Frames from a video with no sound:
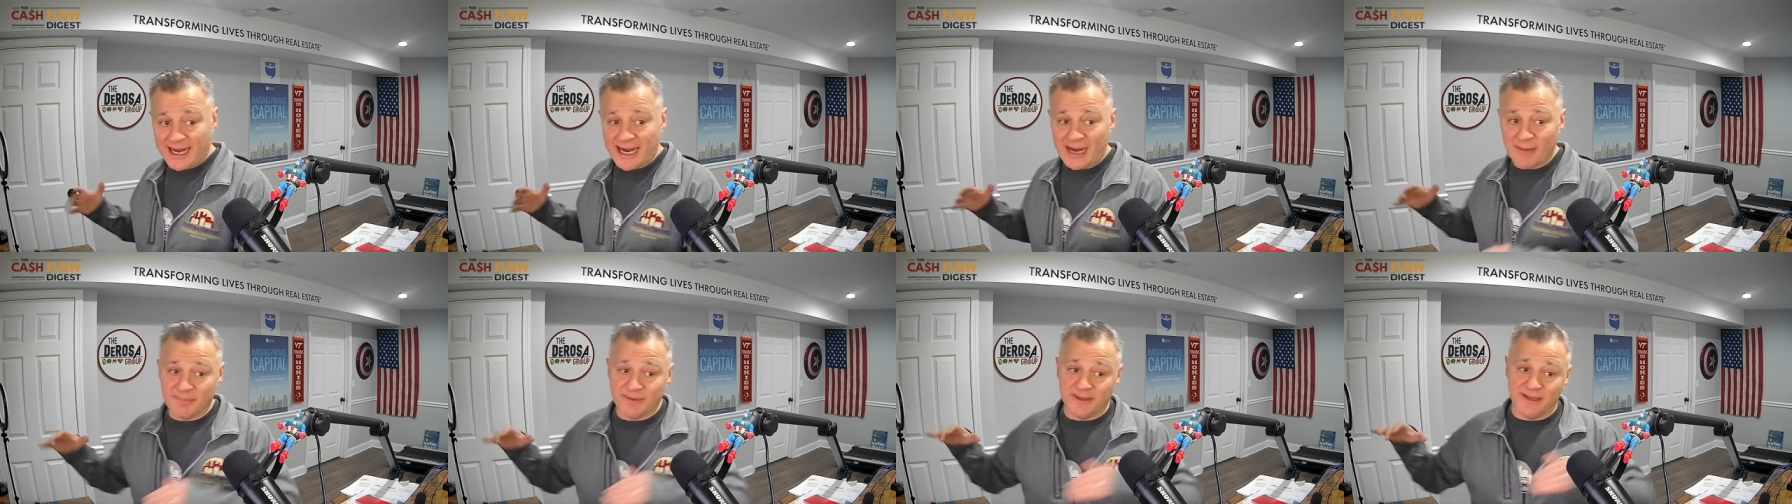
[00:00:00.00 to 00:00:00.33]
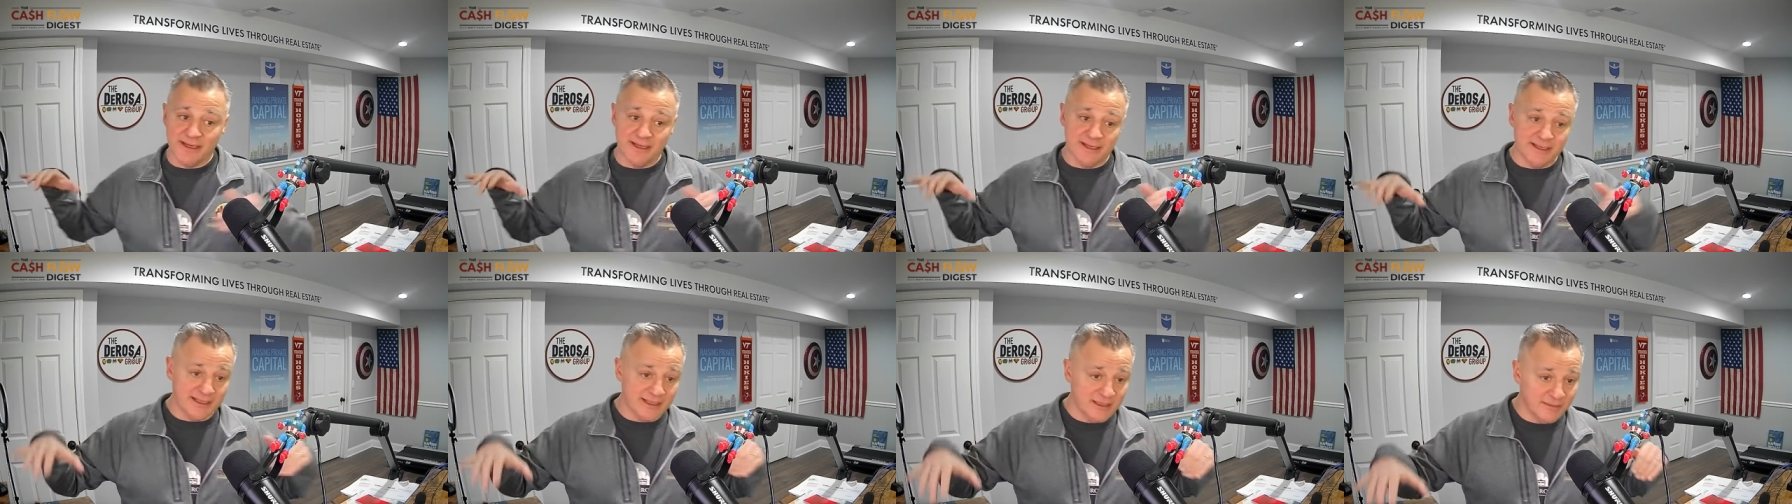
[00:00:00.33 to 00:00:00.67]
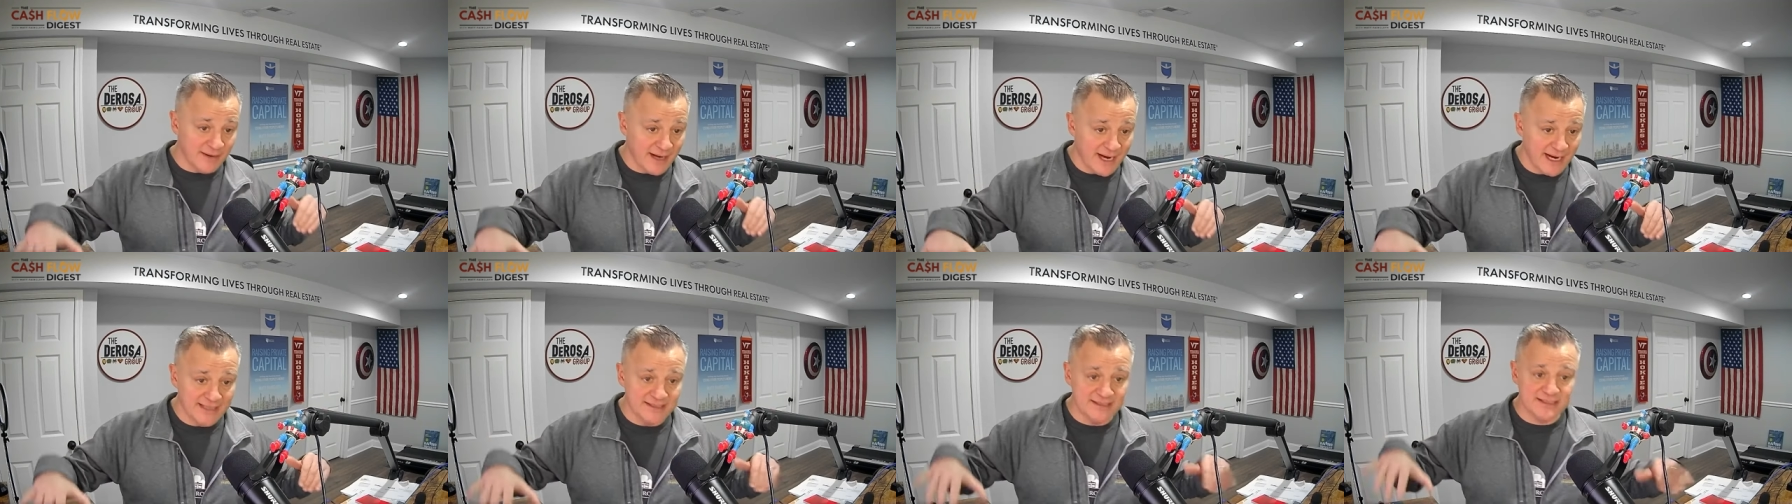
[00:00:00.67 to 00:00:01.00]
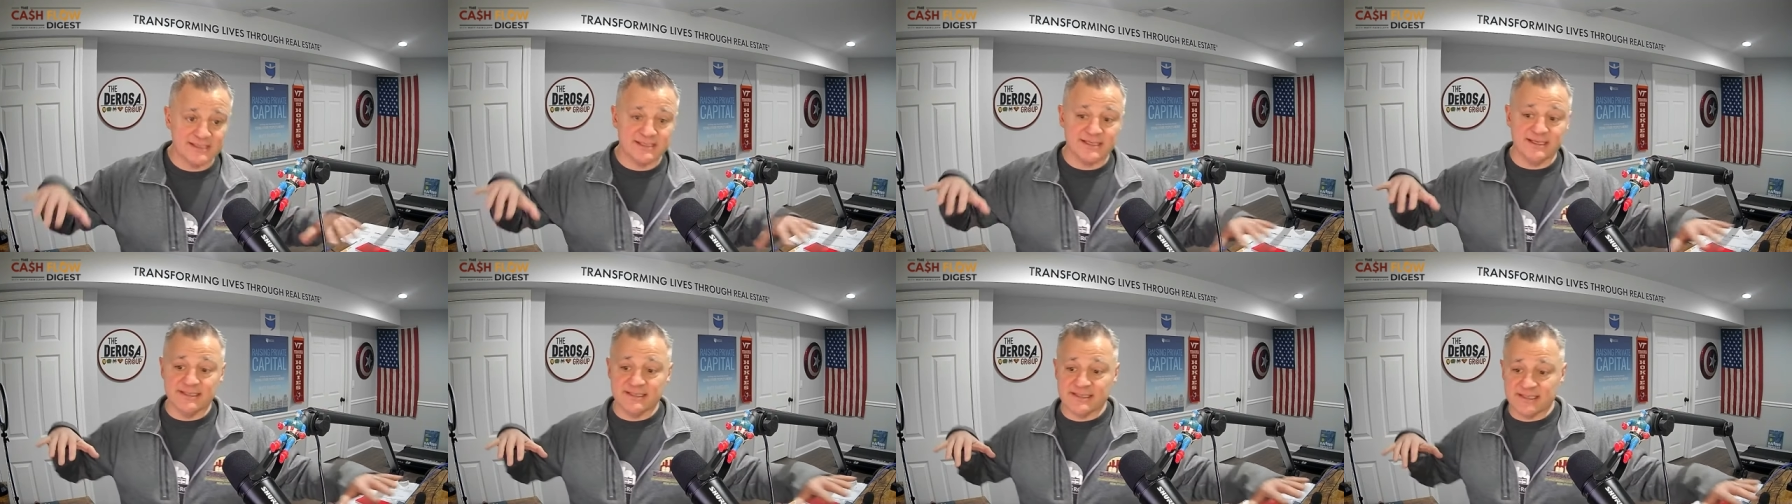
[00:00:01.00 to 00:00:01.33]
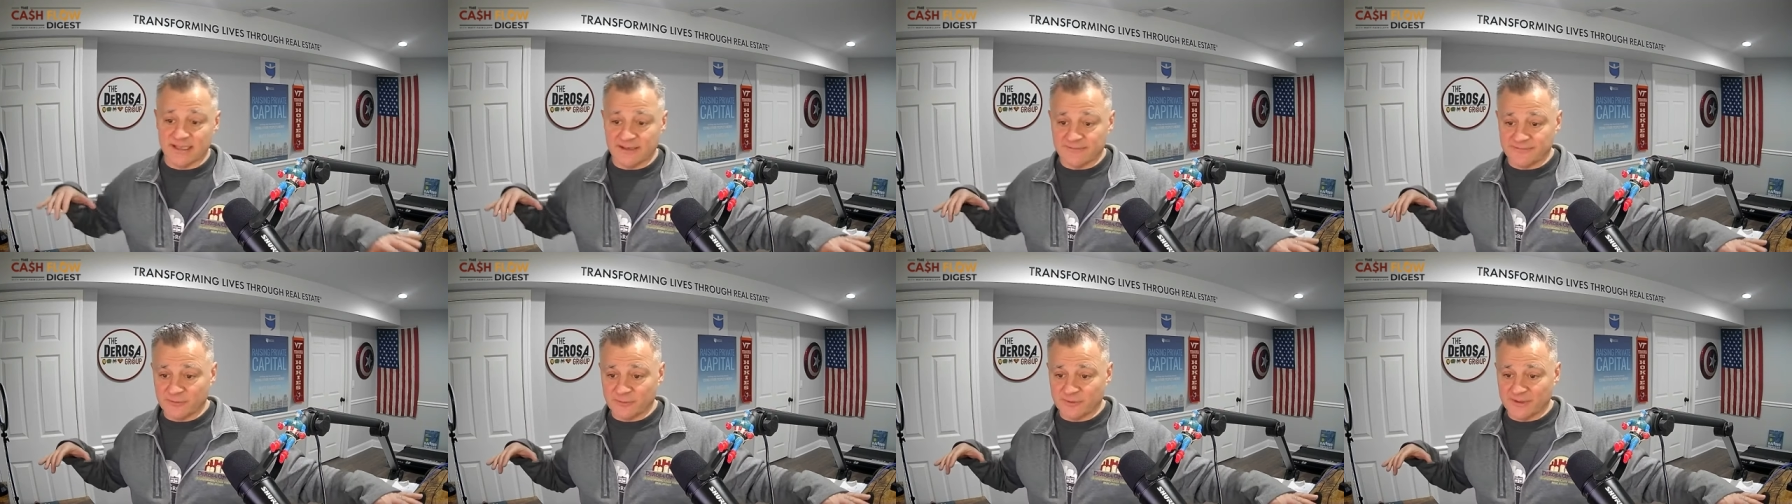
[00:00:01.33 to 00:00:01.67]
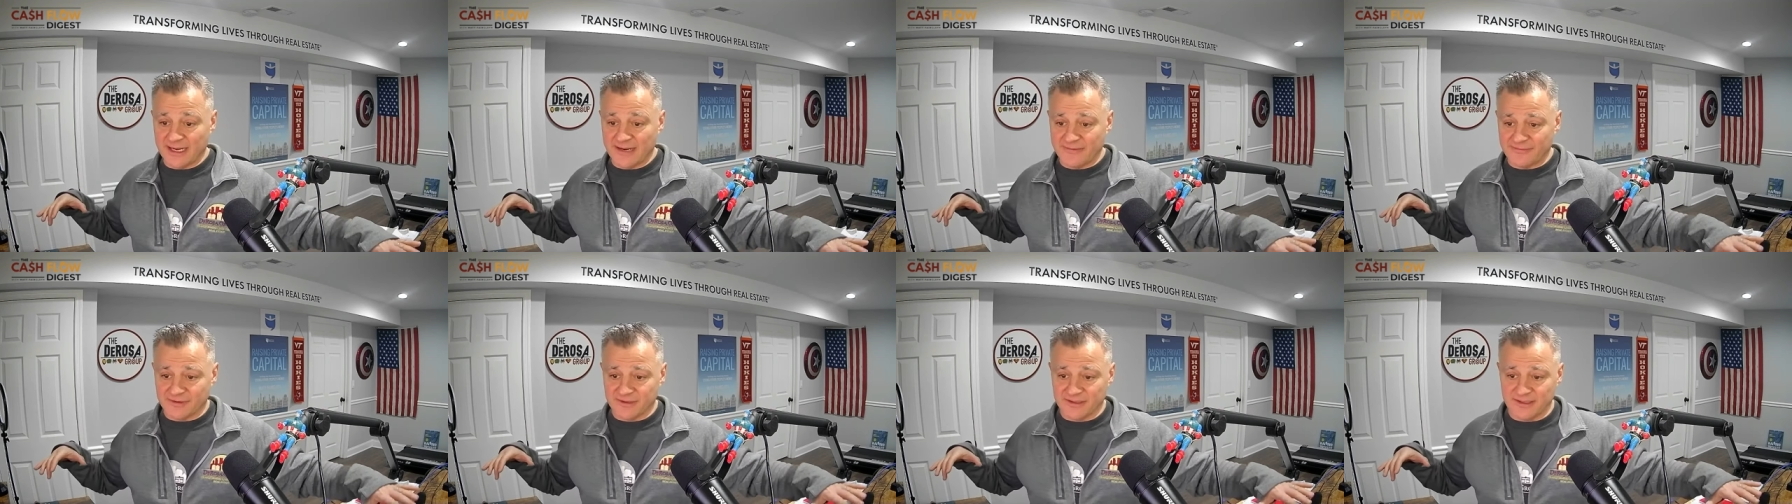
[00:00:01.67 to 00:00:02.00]
hop in in the behind the scenes stuff or
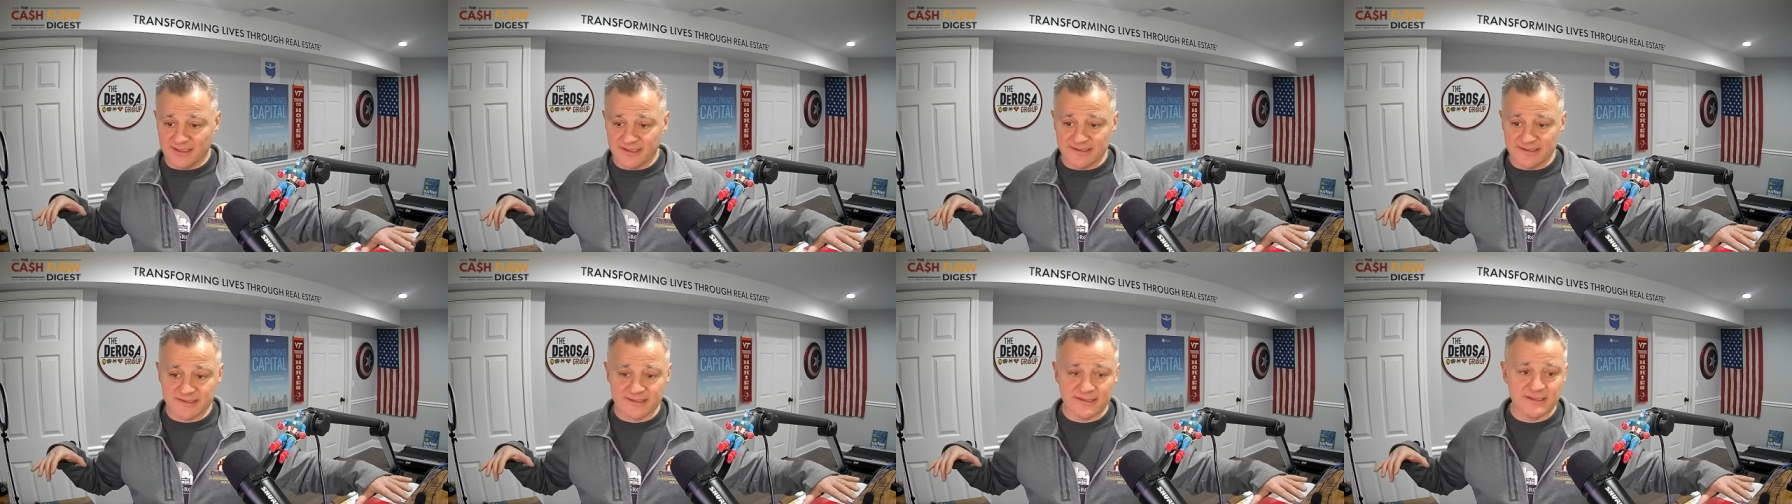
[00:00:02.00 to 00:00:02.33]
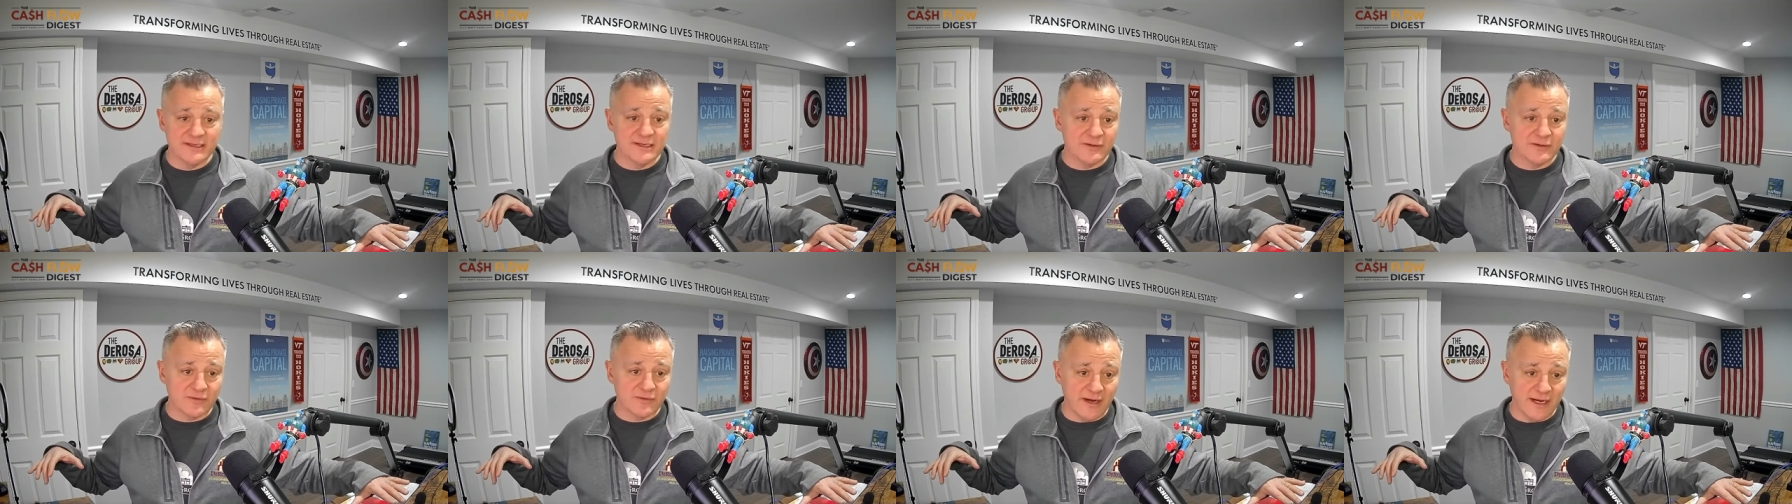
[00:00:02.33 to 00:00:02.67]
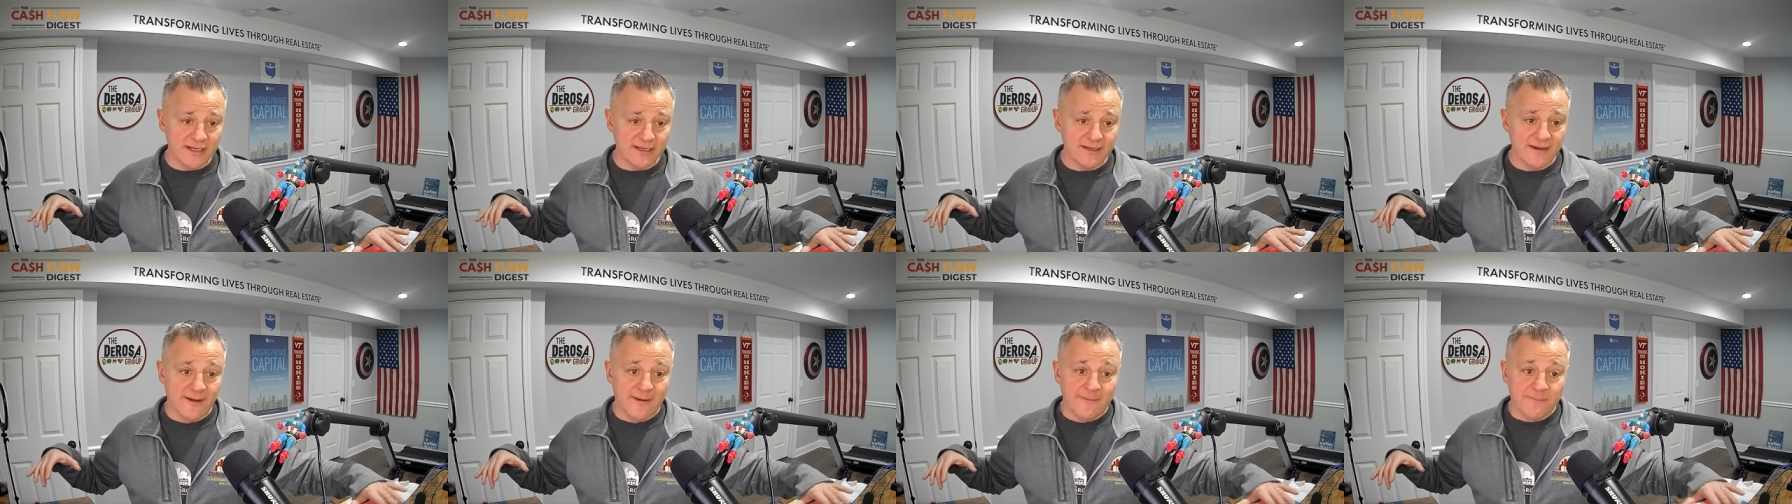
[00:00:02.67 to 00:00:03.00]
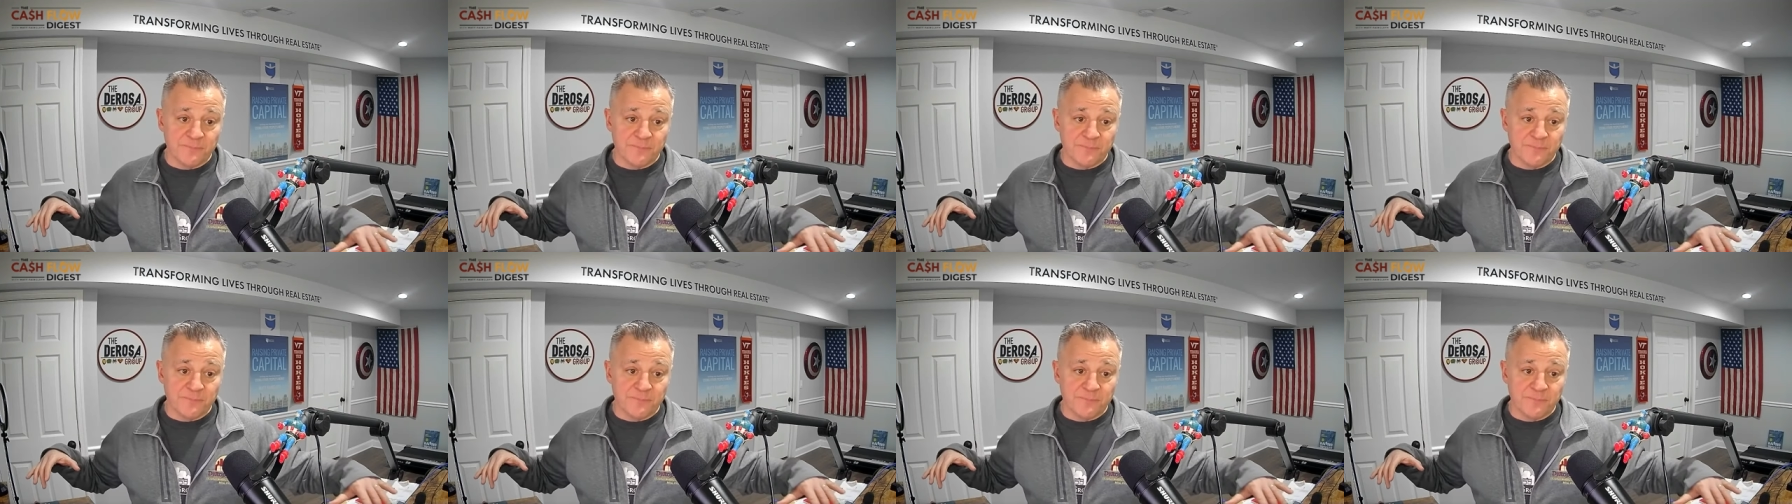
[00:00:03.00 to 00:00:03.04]
whatever it is. Right.